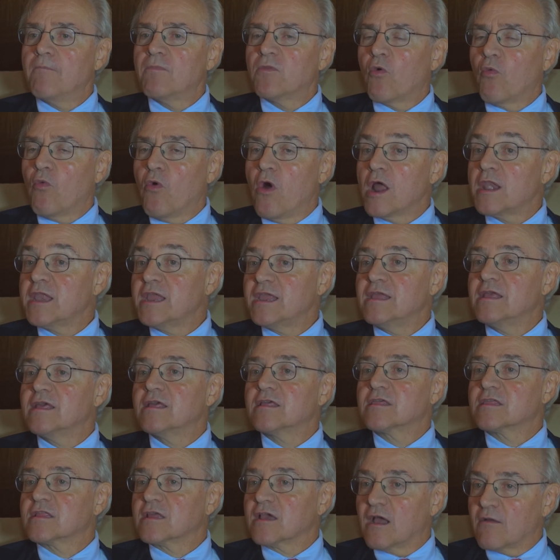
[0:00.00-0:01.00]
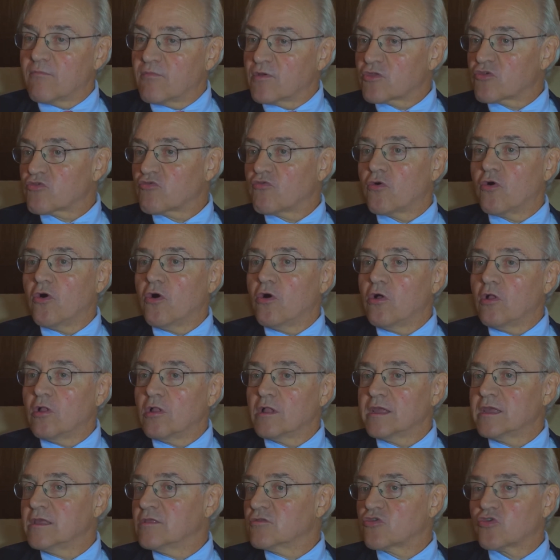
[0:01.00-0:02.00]
What is the government's
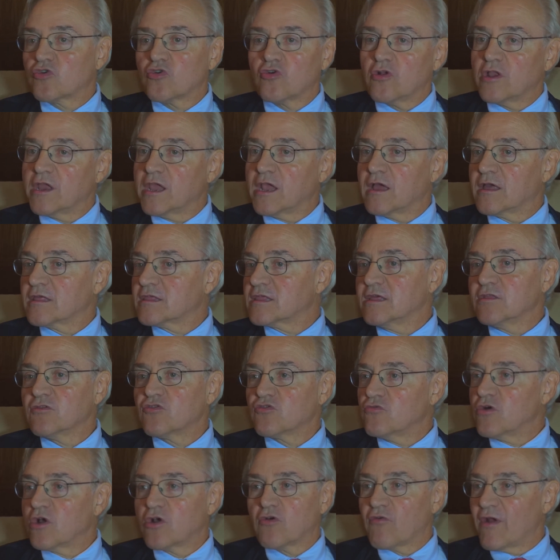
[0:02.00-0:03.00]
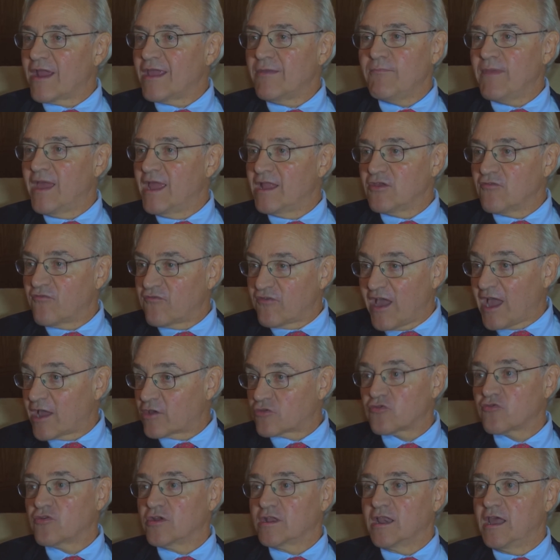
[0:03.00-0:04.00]
role in turning us into a great
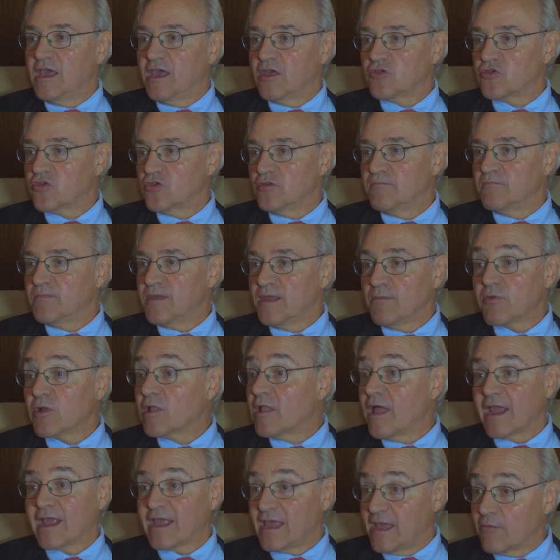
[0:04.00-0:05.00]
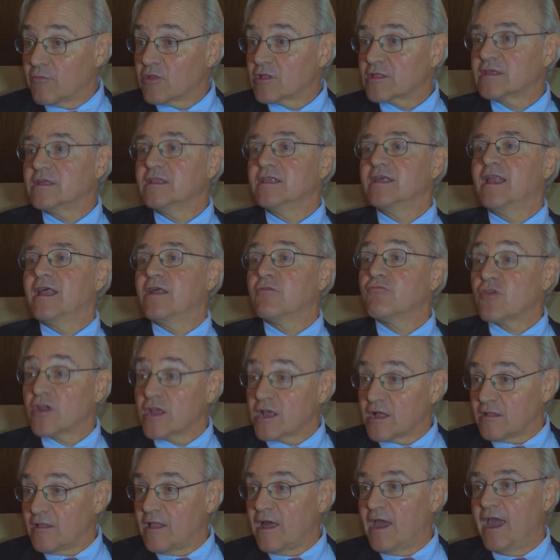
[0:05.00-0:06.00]
manufacturing nation? People like Hamilton and Henry
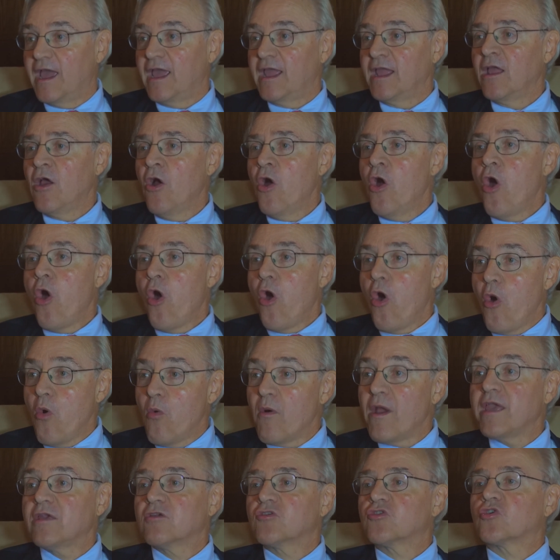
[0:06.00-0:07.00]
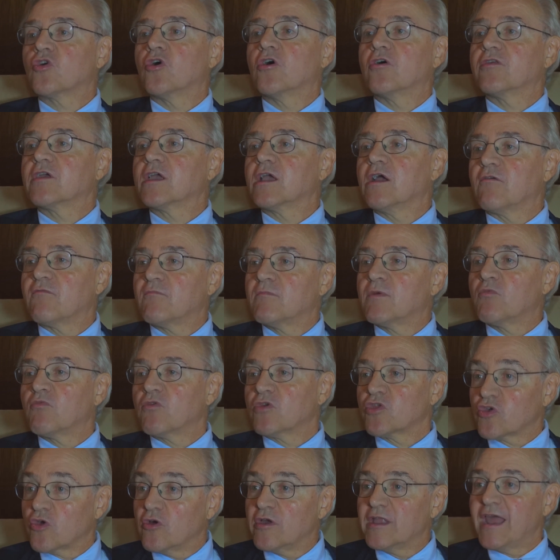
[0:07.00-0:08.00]
Clay always saw the government
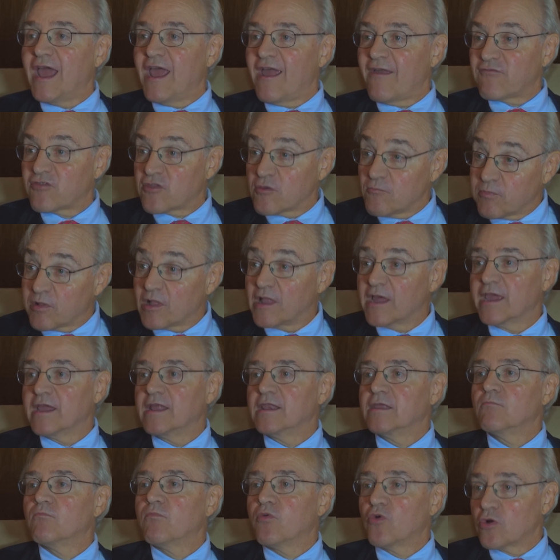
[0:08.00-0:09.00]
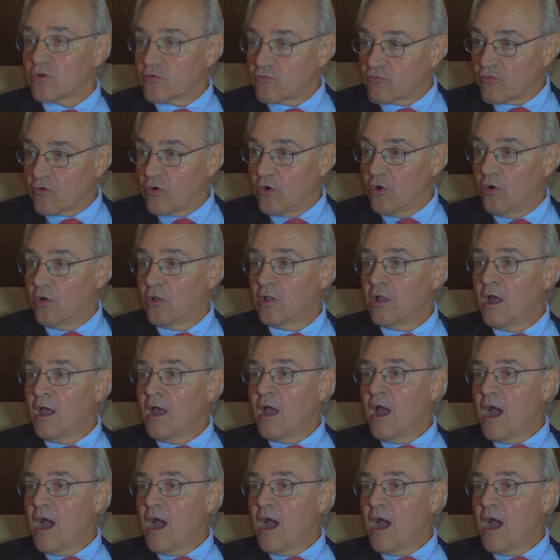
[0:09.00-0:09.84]
was going to have to play an important role